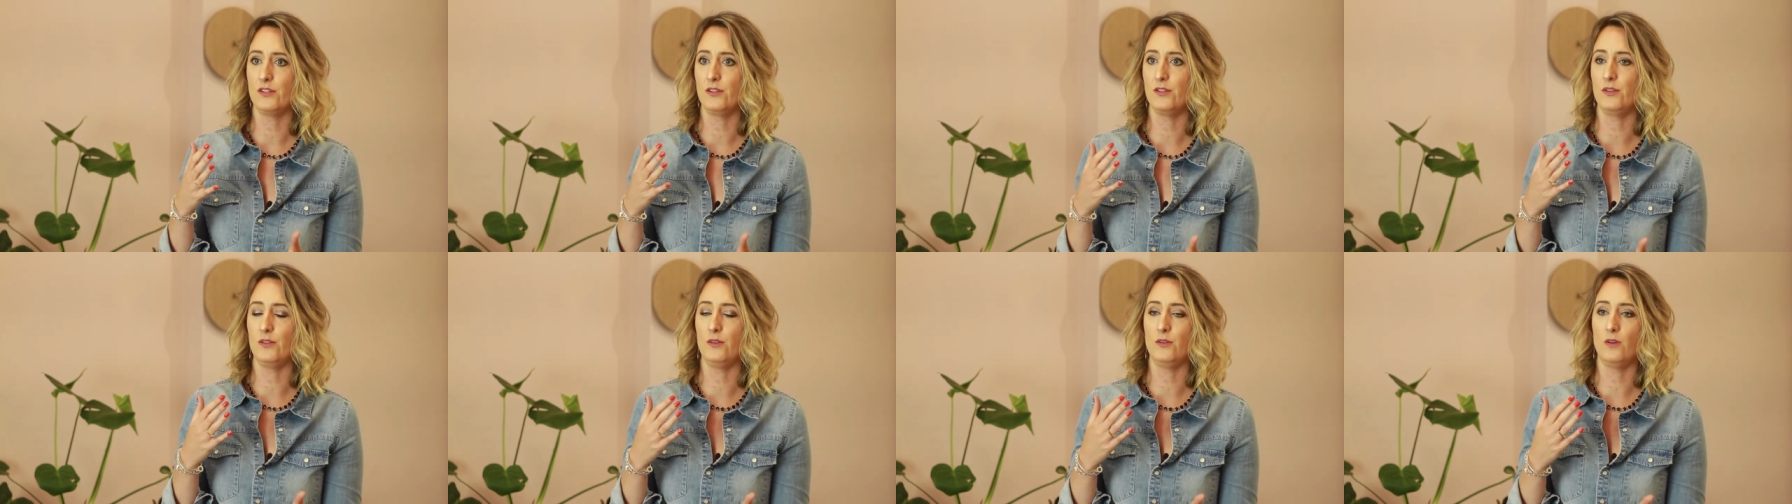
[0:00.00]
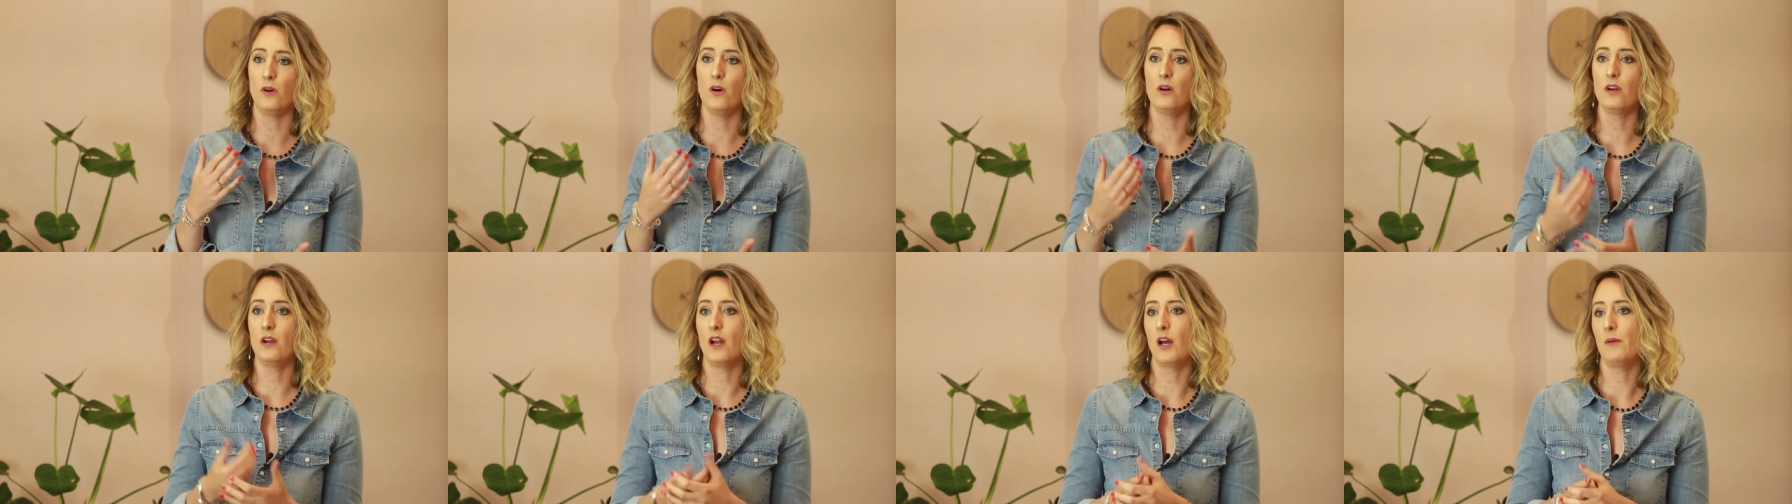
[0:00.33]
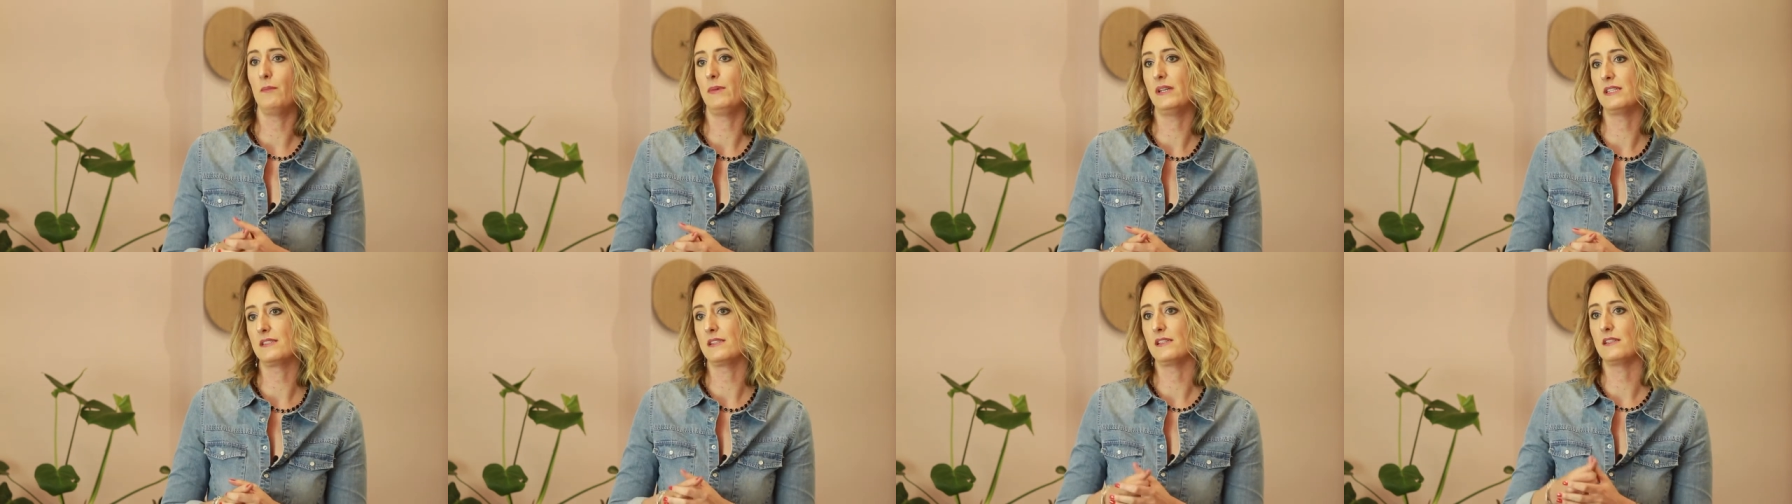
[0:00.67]
to
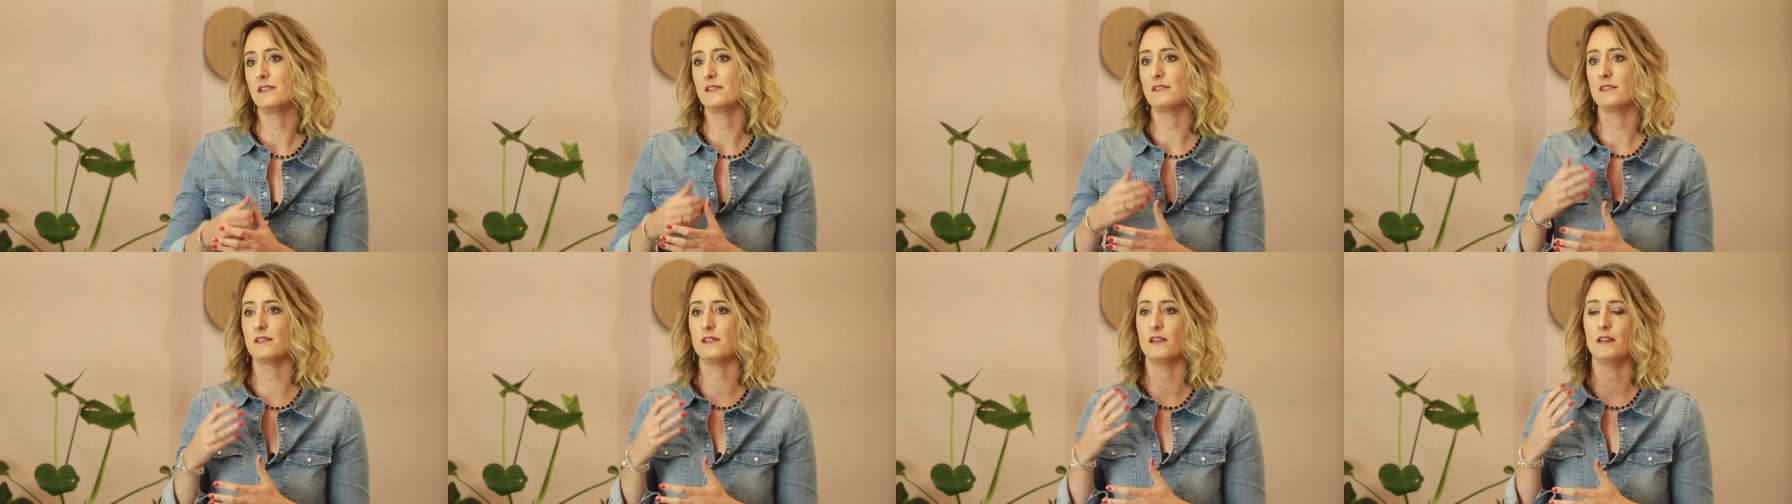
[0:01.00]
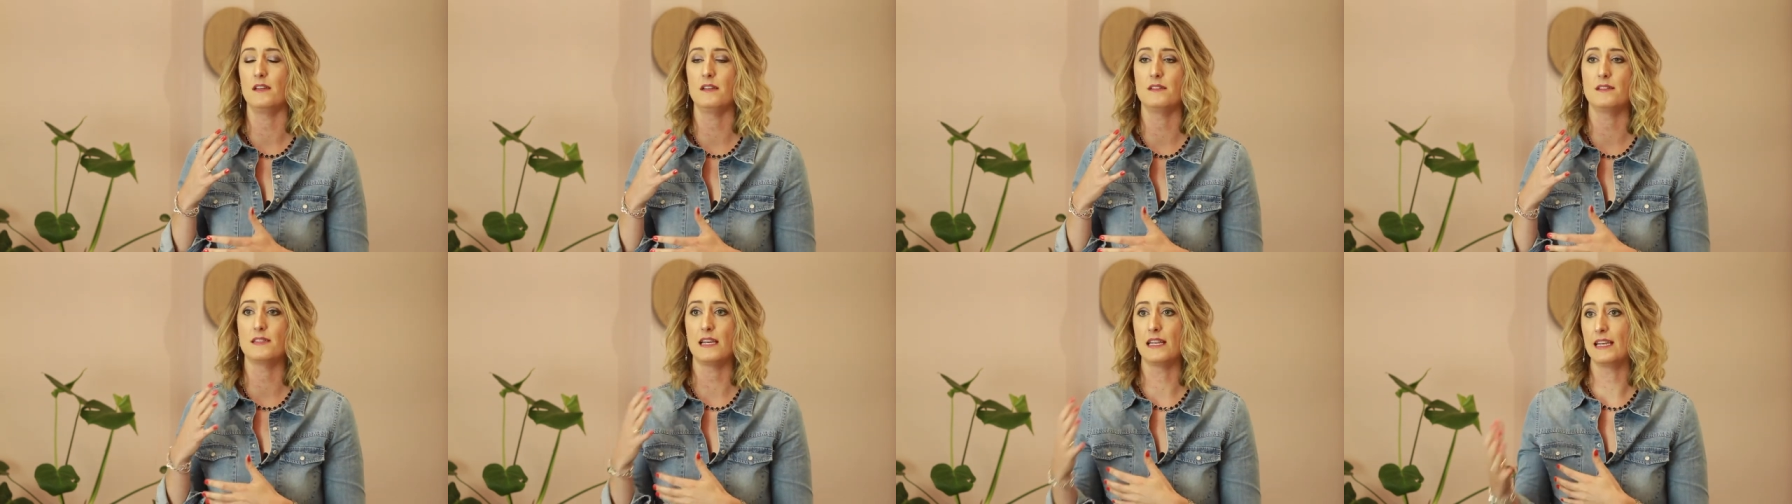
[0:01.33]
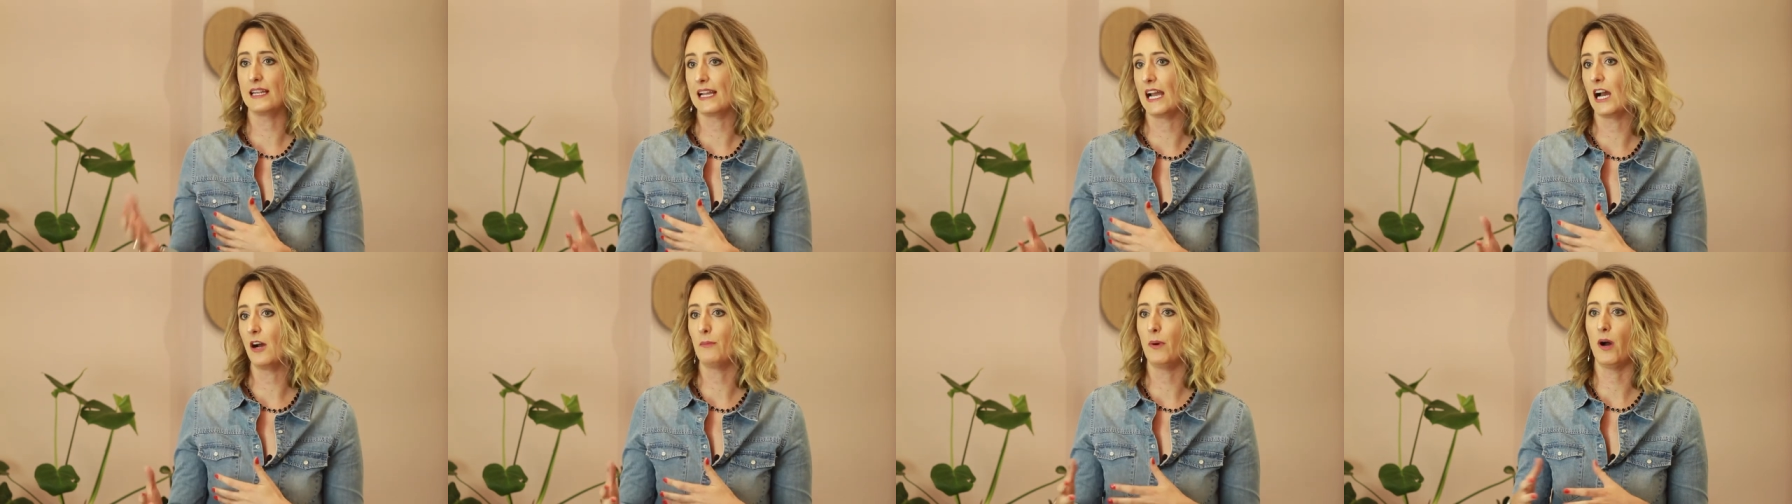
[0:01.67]
online business to
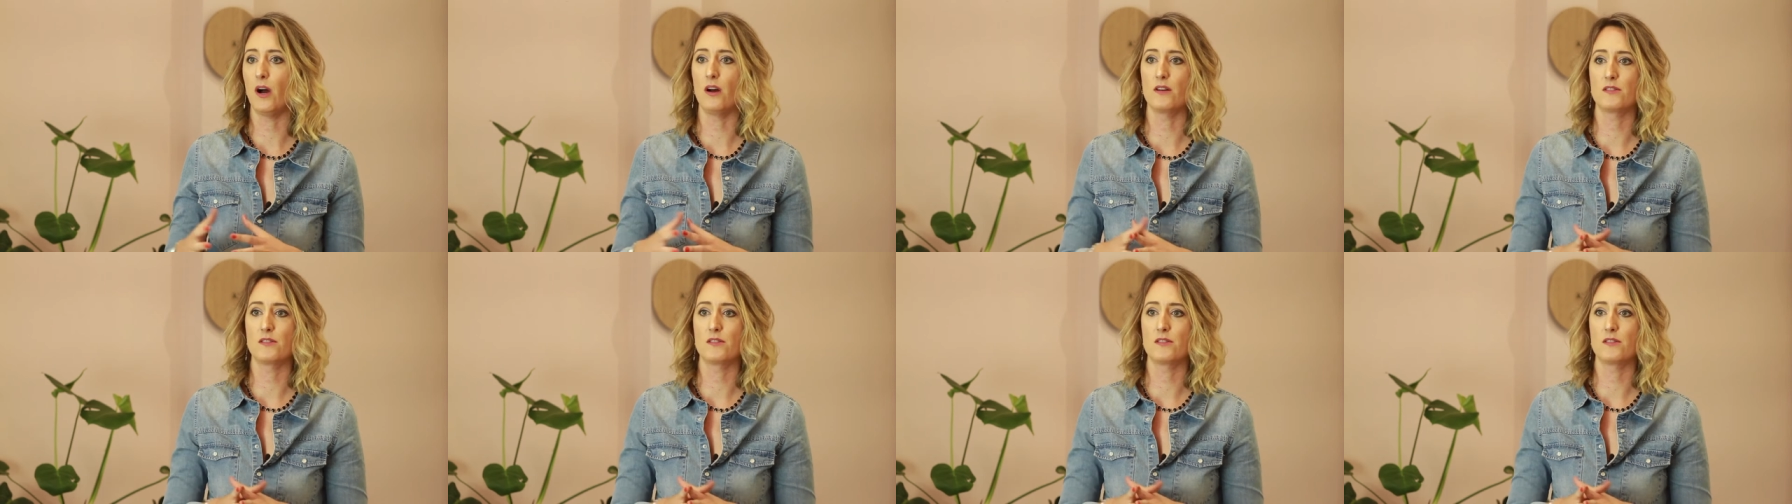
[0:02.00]
sending out